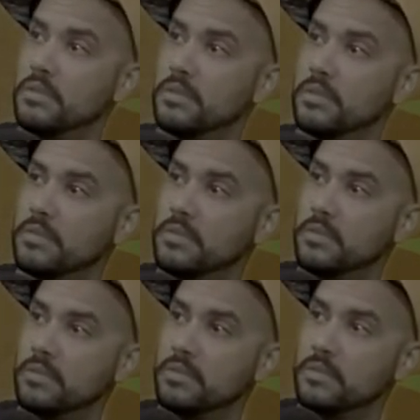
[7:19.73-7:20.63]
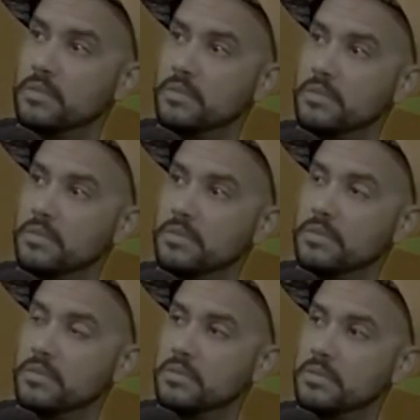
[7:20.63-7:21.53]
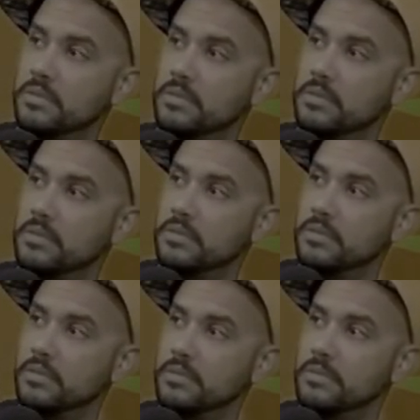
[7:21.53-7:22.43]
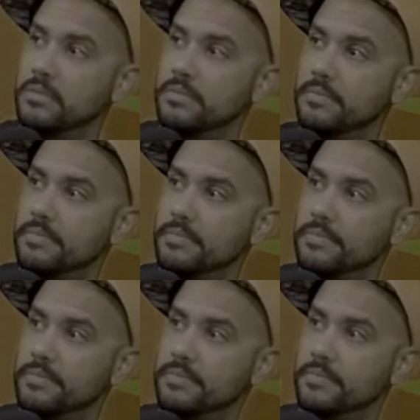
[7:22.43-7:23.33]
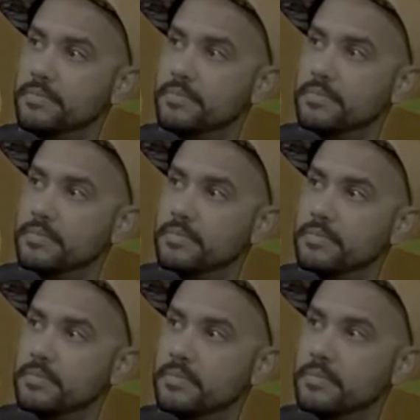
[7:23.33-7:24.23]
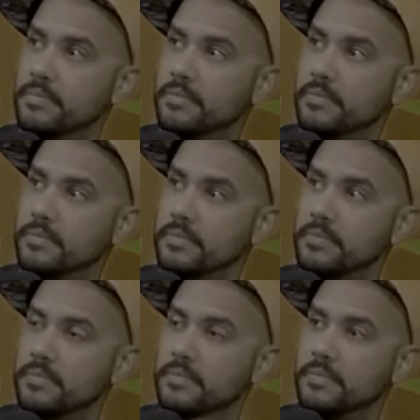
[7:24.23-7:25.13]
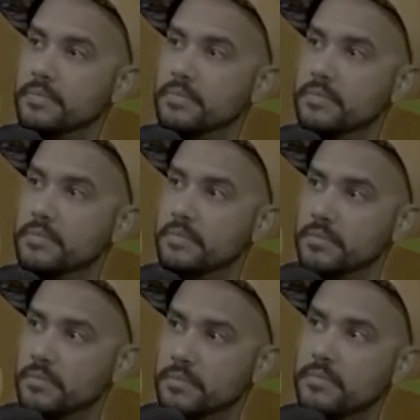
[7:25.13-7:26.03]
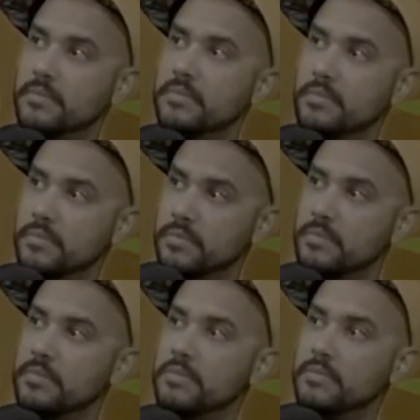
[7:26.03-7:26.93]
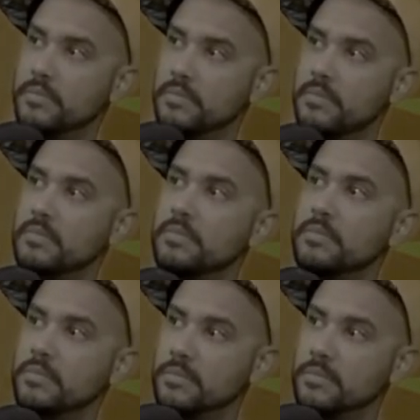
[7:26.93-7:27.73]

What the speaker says: (not speaking)